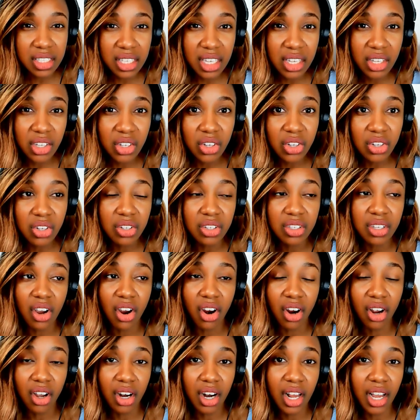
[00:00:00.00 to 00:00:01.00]
skills
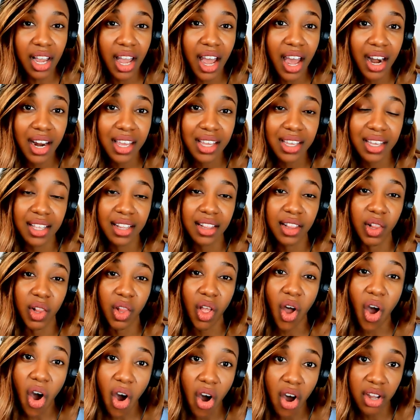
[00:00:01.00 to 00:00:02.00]
are going to kind of get
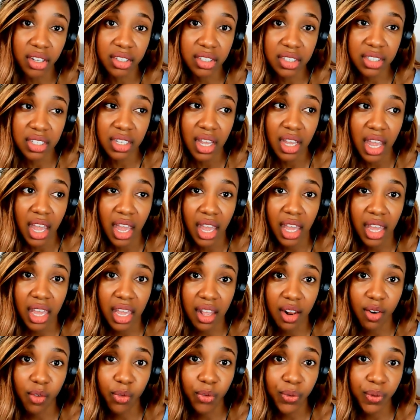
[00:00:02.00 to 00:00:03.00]
lost
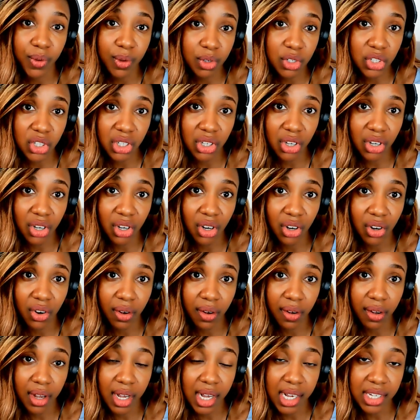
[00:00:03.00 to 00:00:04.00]
in
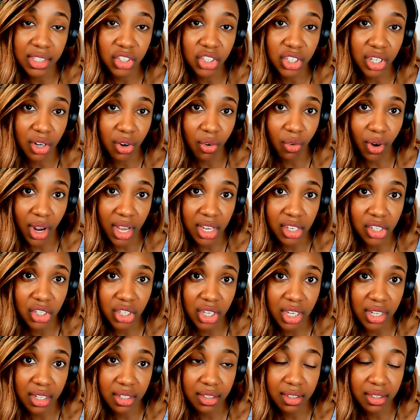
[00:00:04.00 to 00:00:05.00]
future
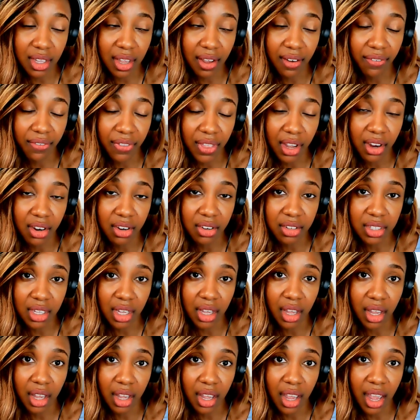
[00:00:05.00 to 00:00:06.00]
generations if there's
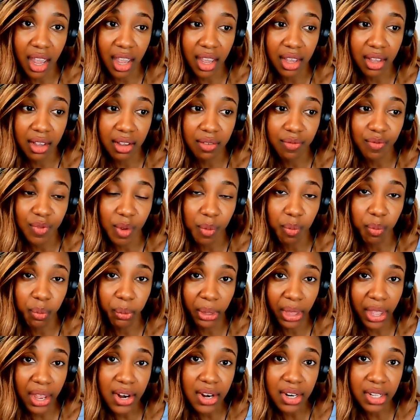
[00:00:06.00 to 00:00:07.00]
a, a
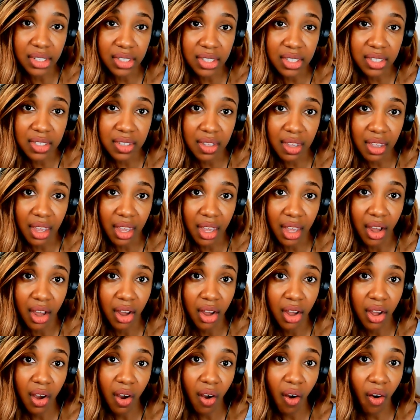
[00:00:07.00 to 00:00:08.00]
dependency
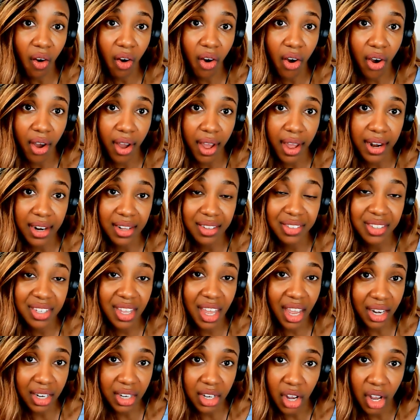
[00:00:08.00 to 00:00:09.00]
on
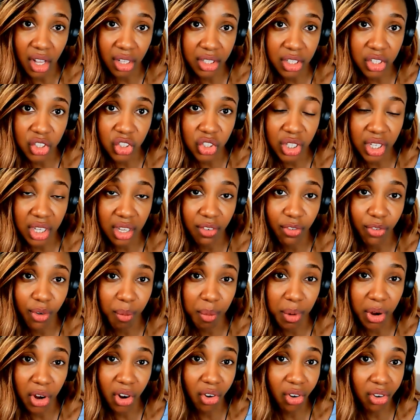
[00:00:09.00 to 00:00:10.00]
technology
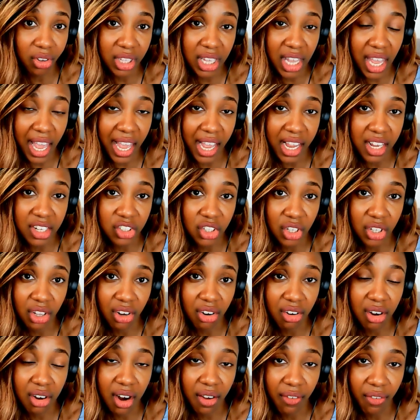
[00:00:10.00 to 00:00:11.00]
from an early age and
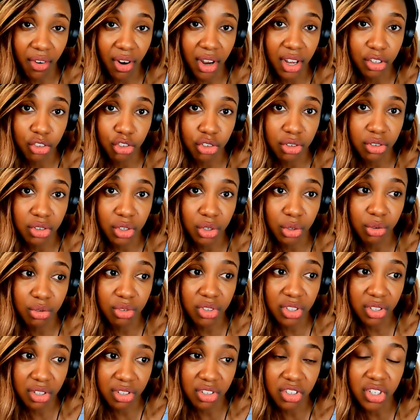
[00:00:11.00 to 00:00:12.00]
they're never
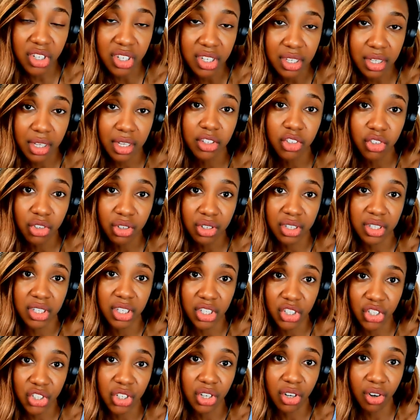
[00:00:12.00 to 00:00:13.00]
introduced to just
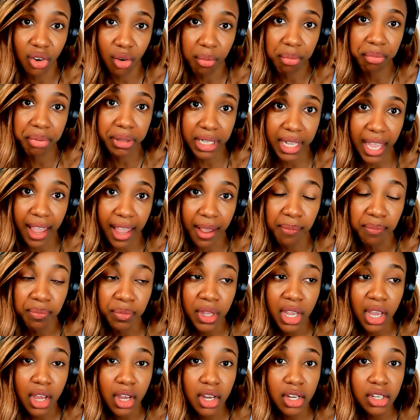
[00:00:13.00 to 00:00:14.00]
traditional play.
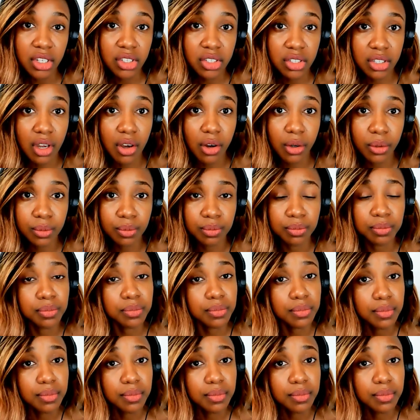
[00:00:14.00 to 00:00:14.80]
So,